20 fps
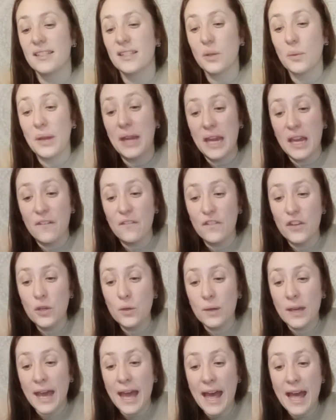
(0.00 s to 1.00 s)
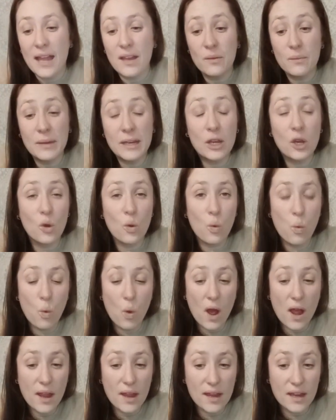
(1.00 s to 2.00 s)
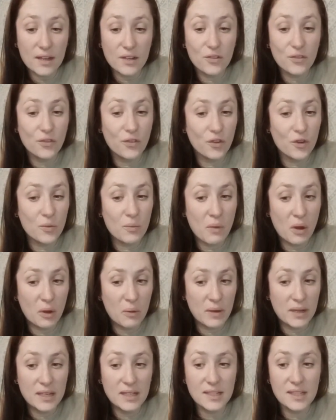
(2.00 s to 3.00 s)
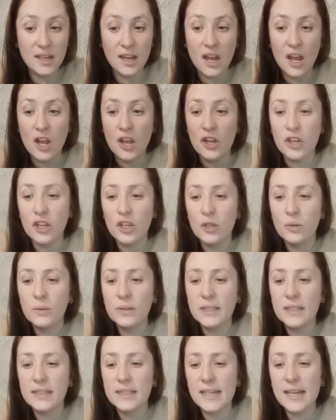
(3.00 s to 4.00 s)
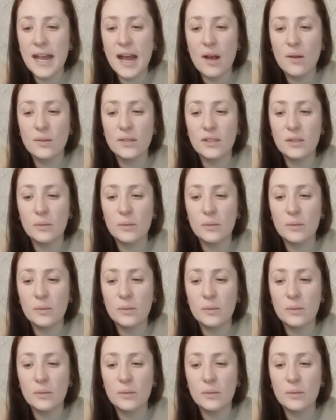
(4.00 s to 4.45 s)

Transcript: So if you can be quiet for a moment, you will see how